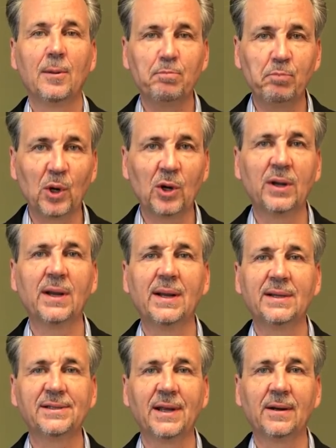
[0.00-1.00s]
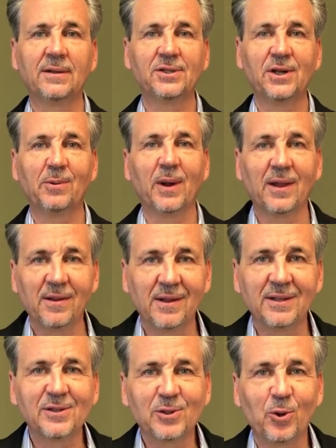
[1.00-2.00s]
burn it as energy rather
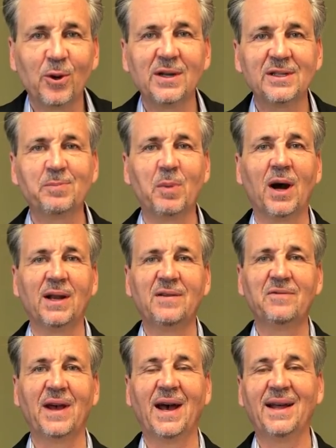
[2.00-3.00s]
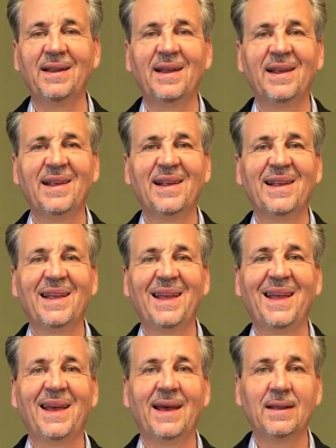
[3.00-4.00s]
than store it as body fat,
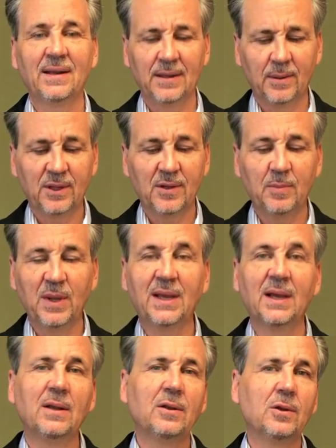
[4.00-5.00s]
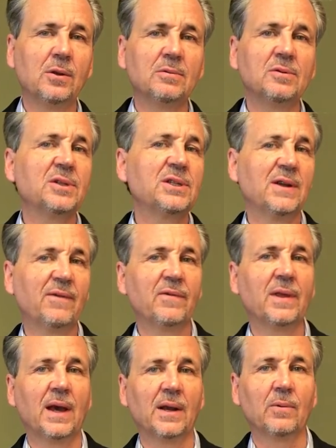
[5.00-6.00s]
and to begin to shift
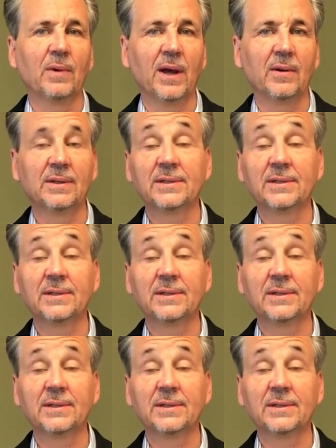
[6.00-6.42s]
that around.